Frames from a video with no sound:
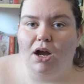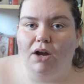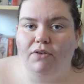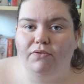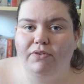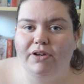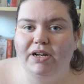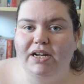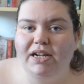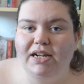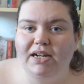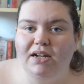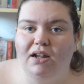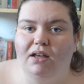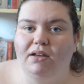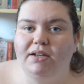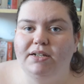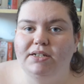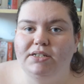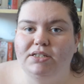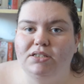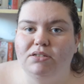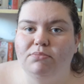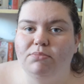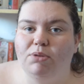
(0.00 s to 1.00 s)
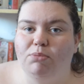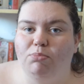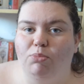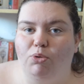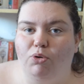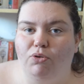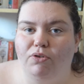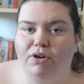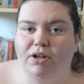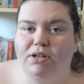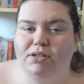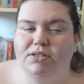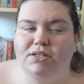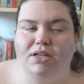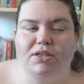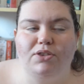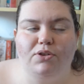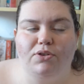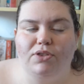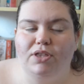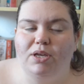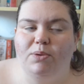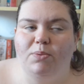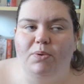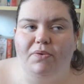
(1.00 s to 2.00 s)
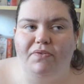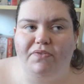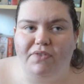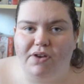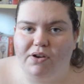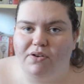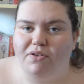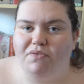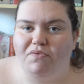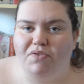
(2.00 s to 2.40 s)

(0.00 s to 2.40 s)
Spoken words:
I really liked the memorials. I thought they were very